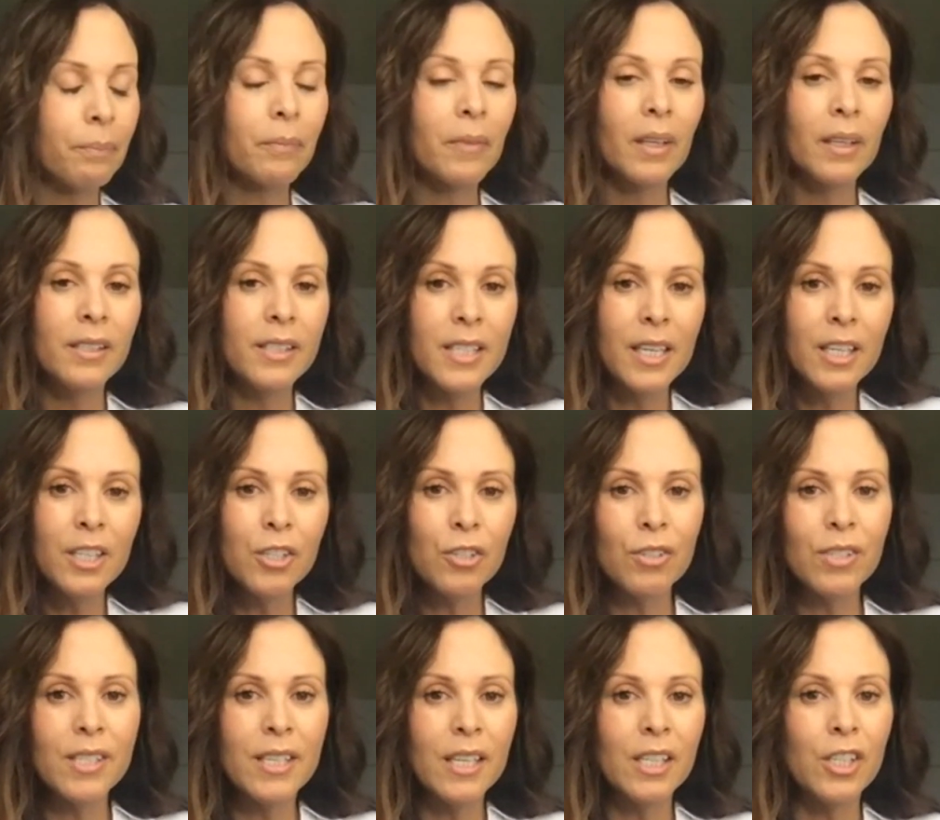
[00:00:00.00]
it's
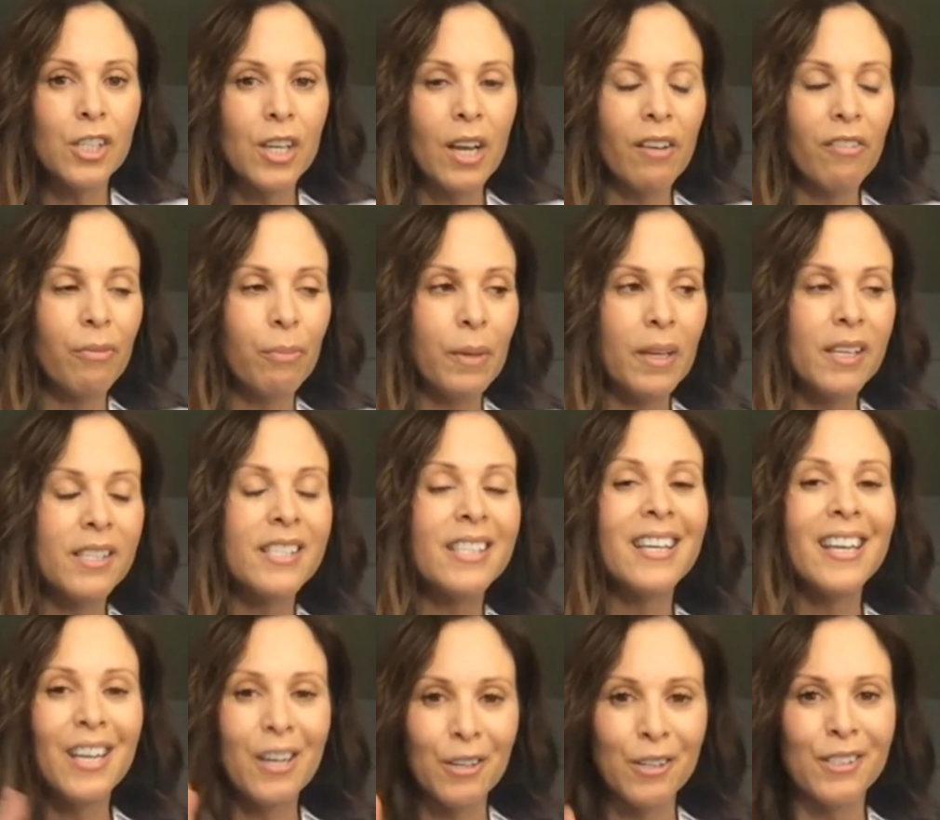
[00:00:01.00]
interesting, Jeff, because
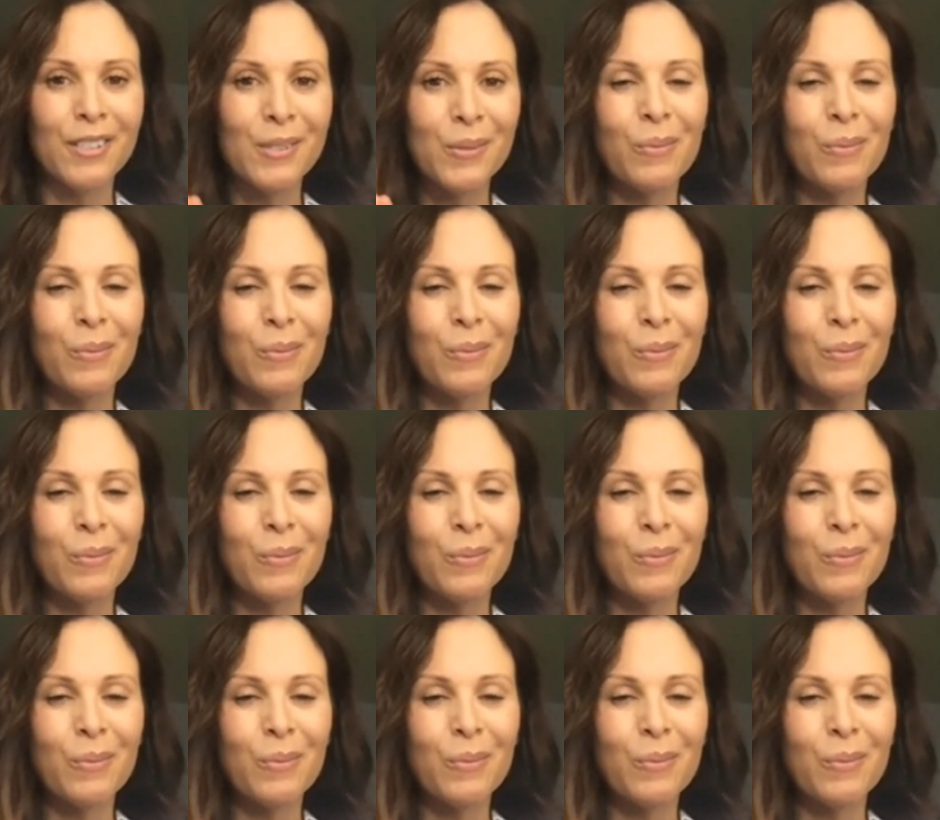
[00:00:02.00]
here's